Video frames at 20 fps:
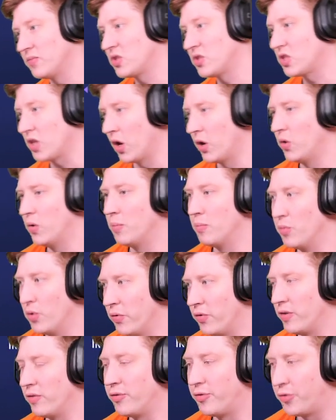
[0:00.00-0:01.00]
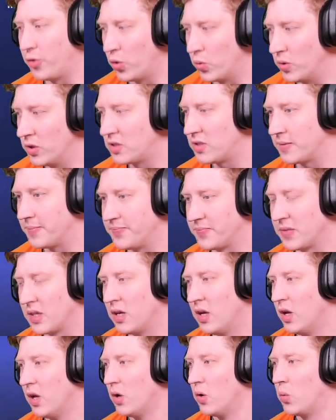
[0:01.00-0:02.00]
So, moving forward,
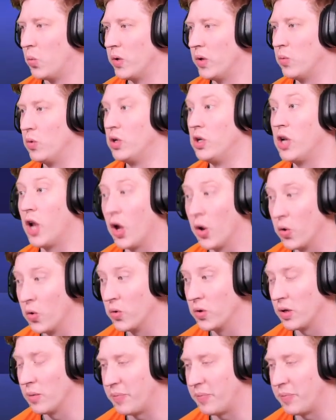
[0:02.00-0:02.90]
we will loan